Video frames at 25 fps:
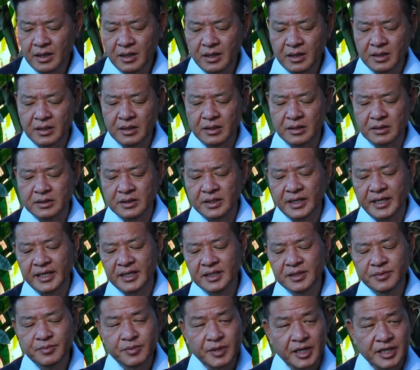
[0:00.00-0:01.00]
the
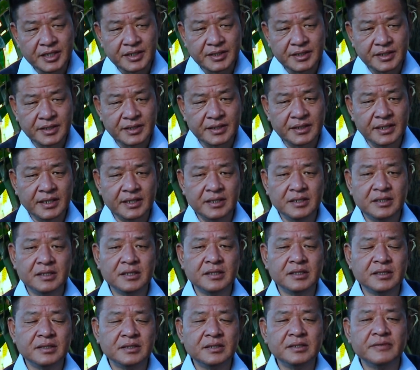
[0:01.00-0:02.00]
enterprises that
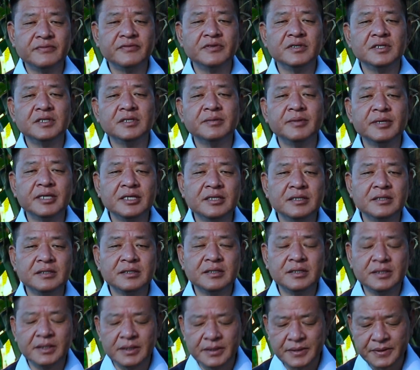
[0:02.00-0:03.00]
different
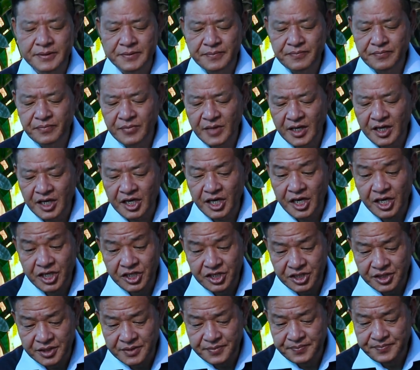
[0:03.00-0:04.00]
Tibetans
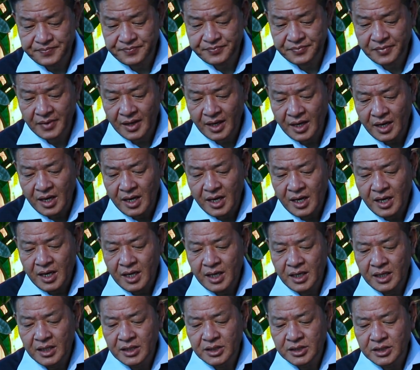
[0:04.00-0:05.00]
engage in.
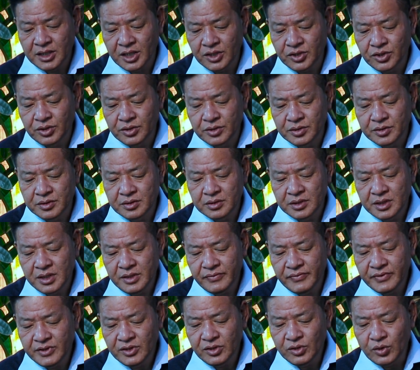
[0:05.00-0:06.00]
Now,
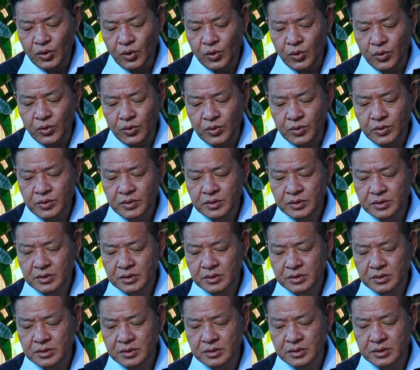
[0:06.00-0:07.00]
even though
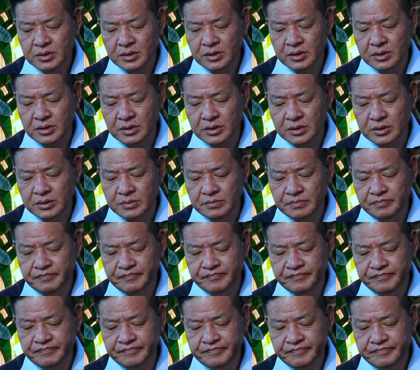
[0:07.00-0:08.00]

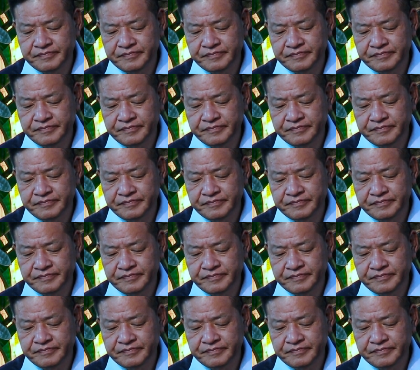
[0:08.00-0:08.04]
the